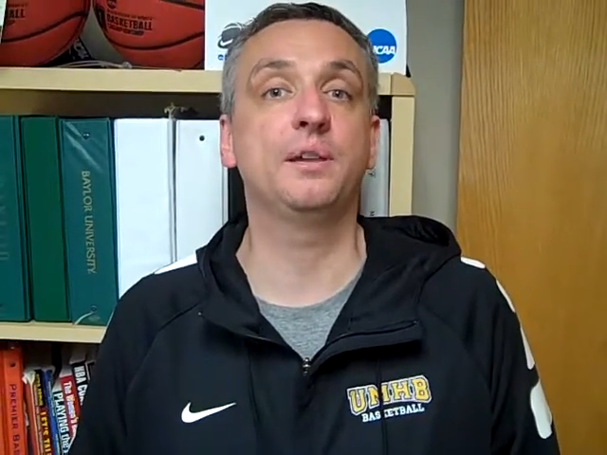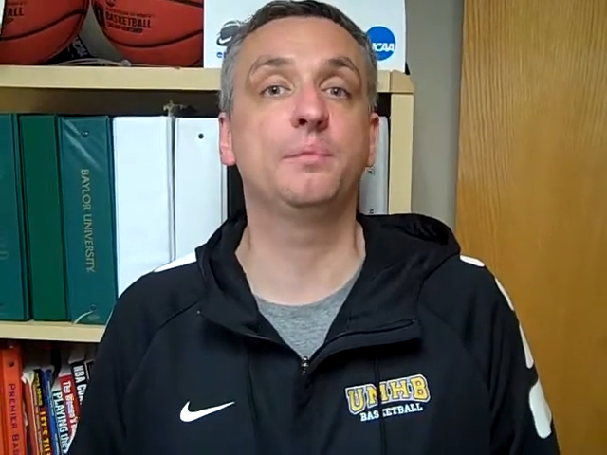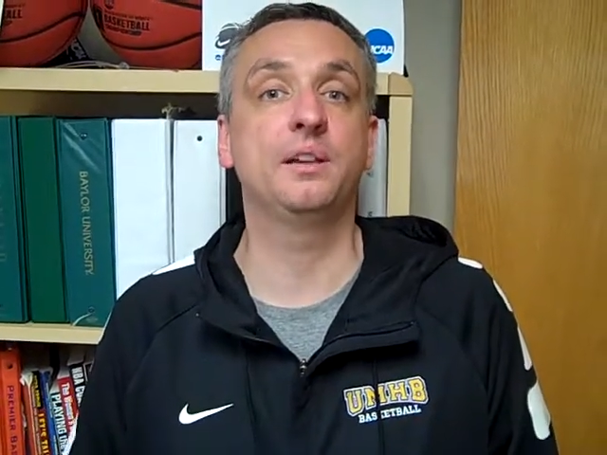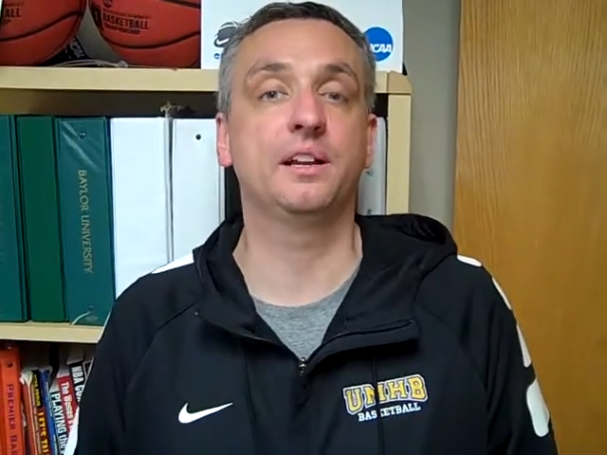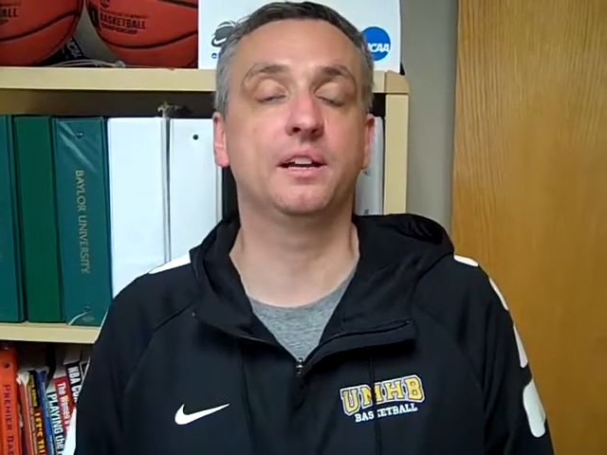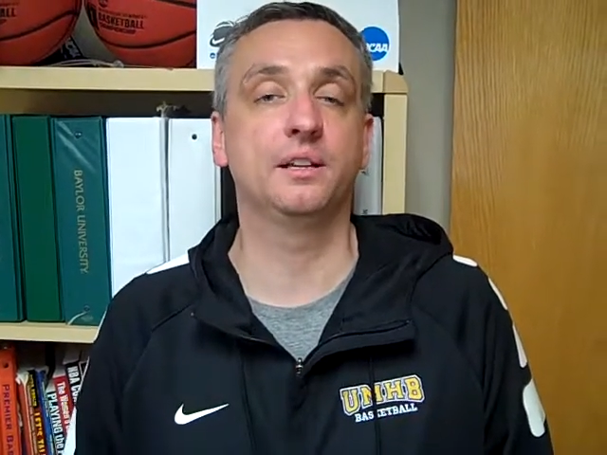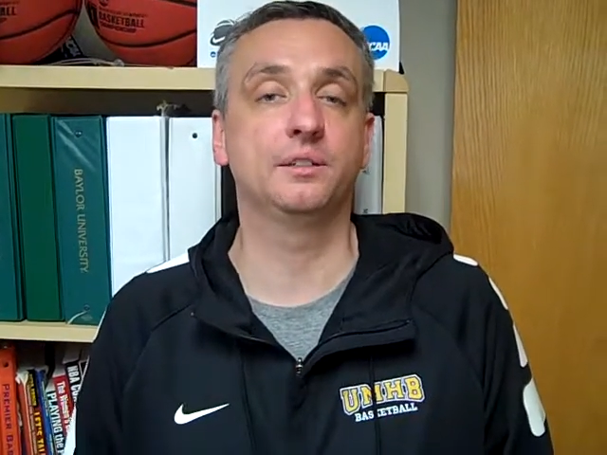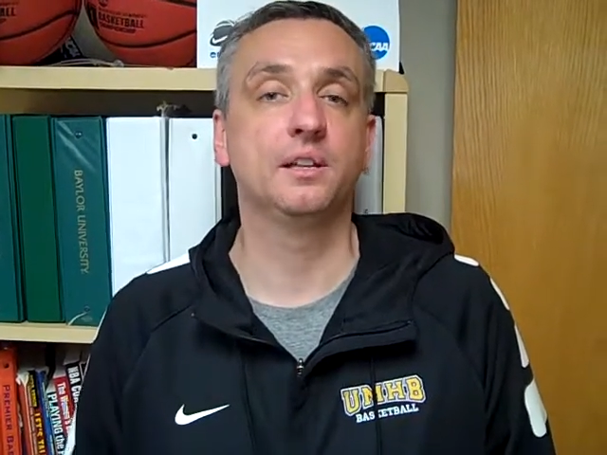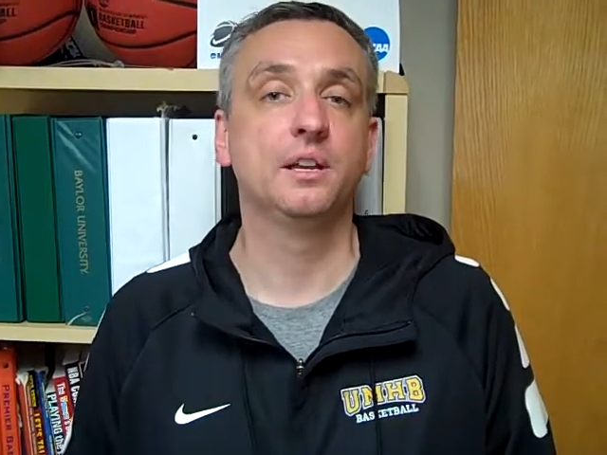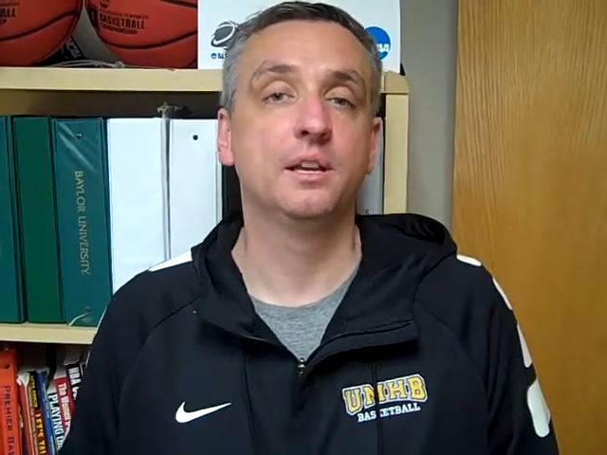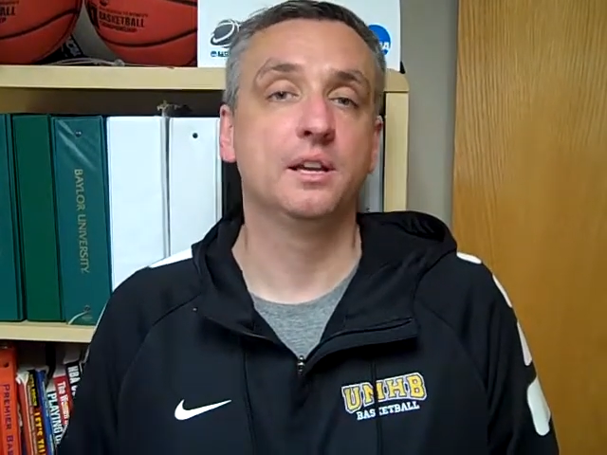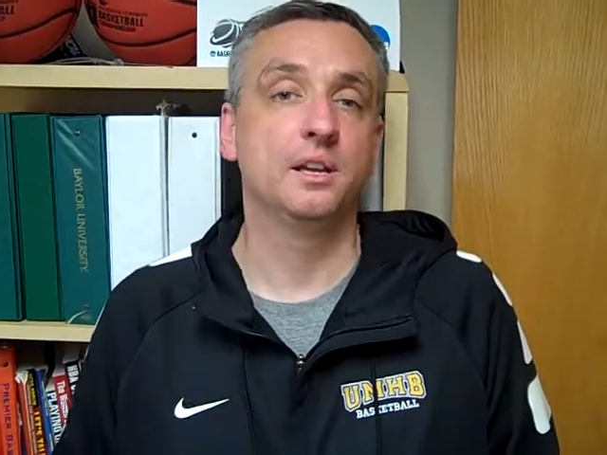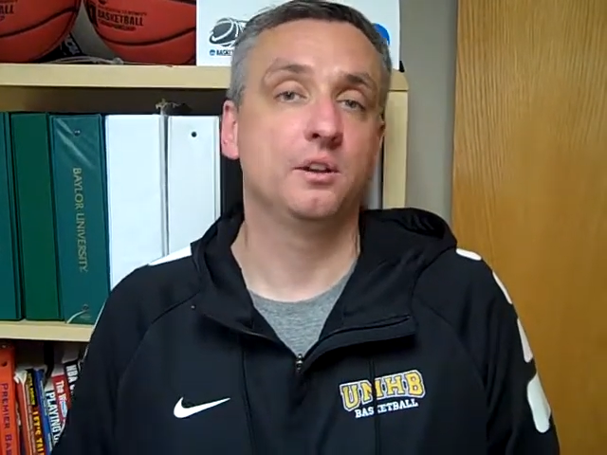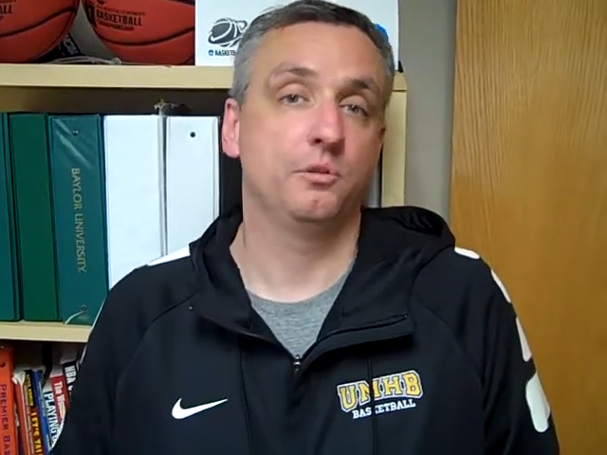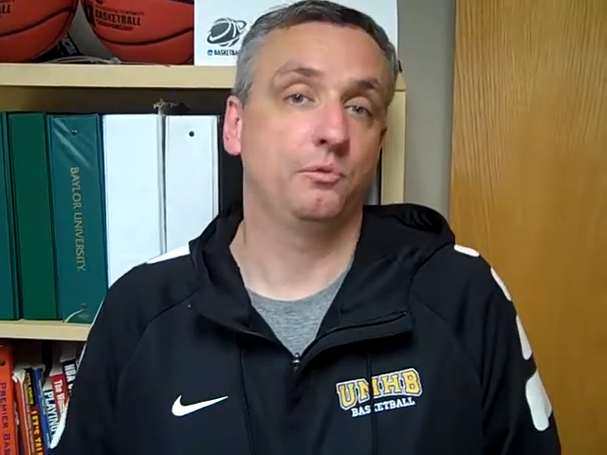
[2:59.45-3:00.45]
because
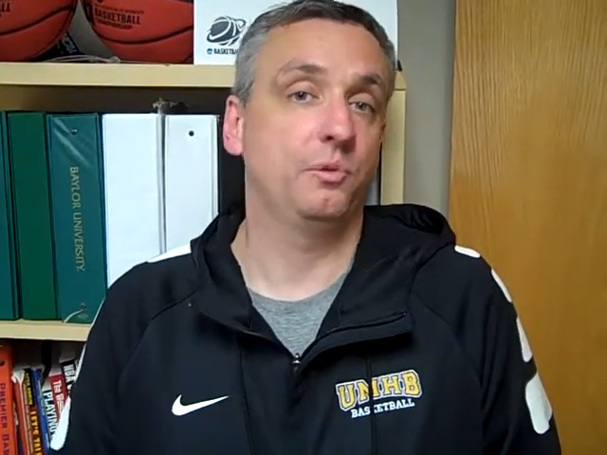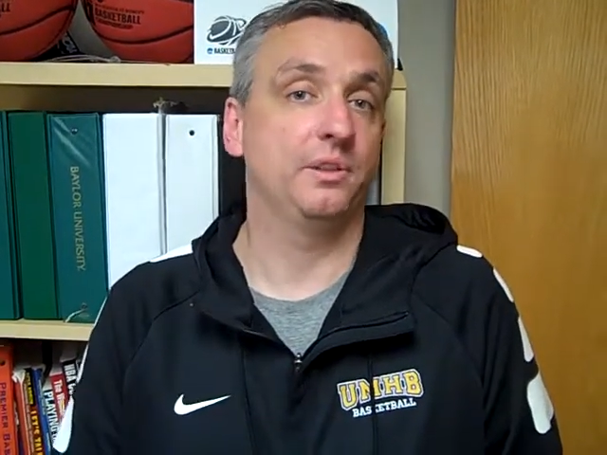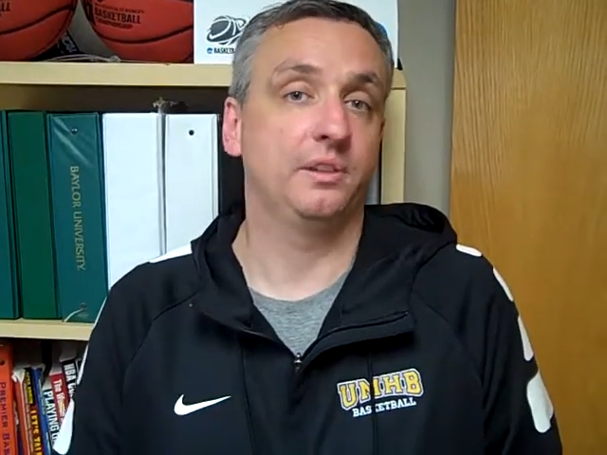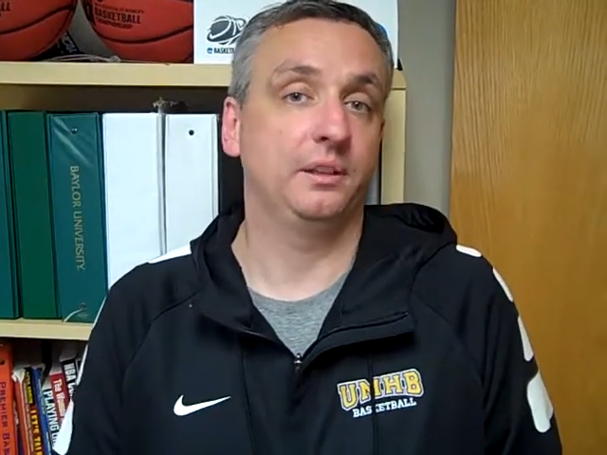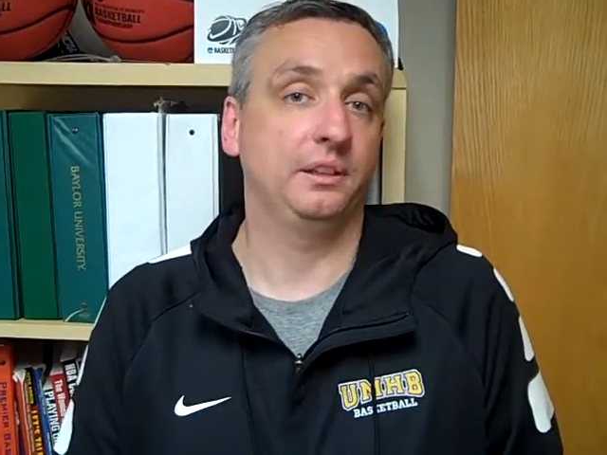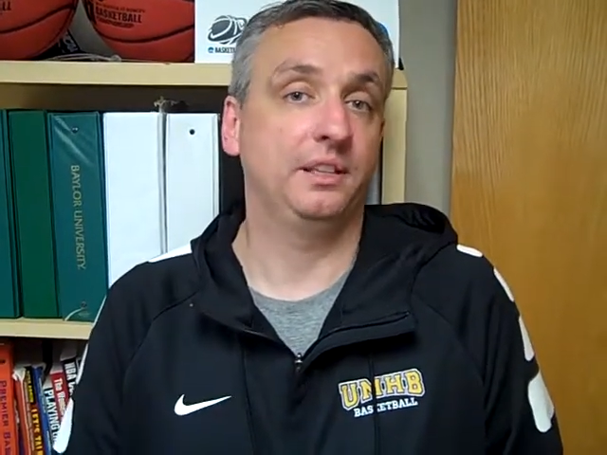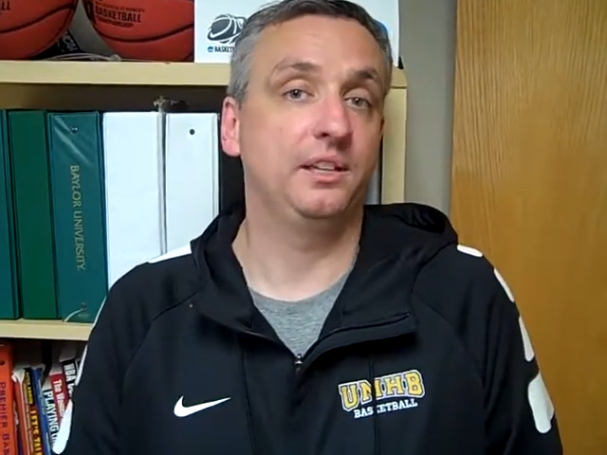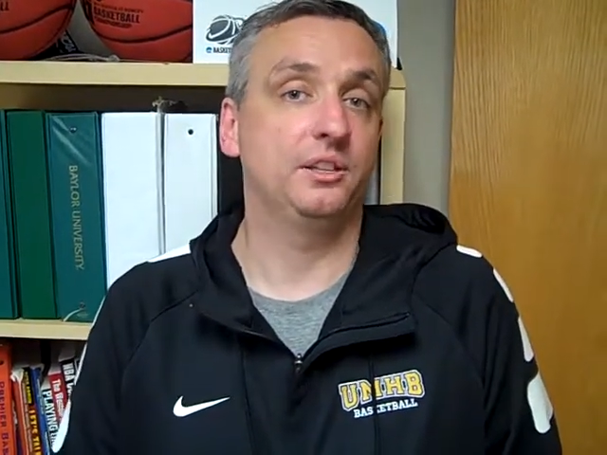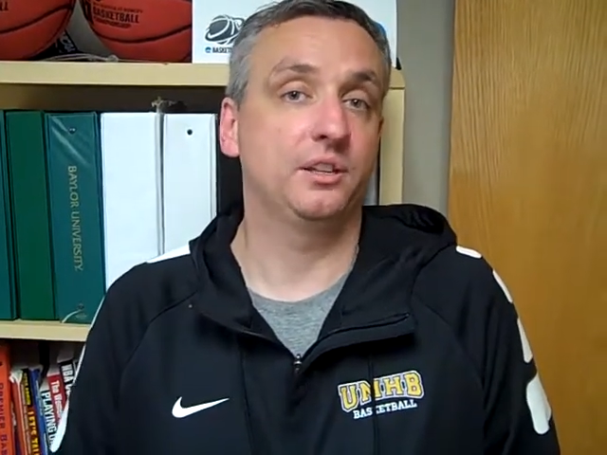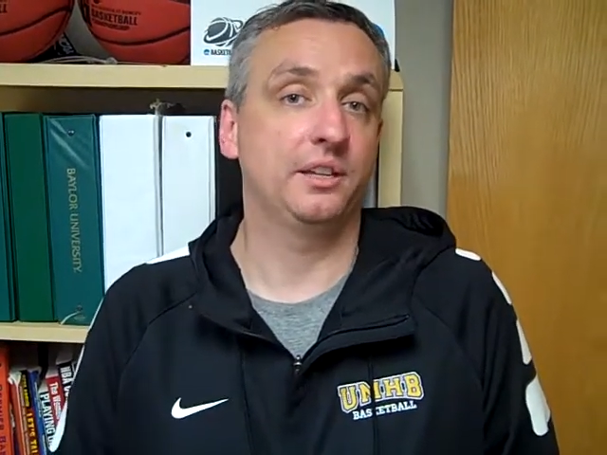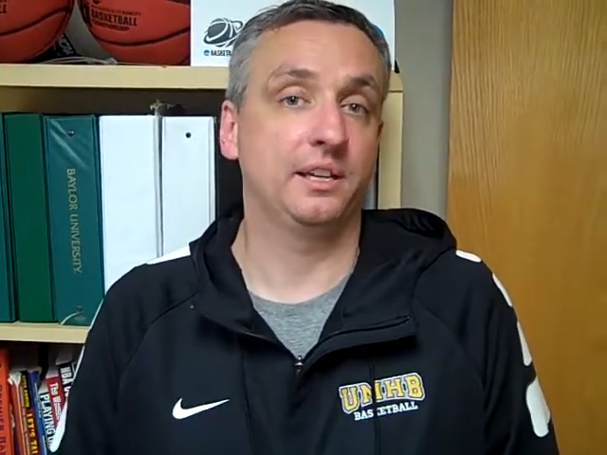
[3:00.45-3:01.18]
with Alicia and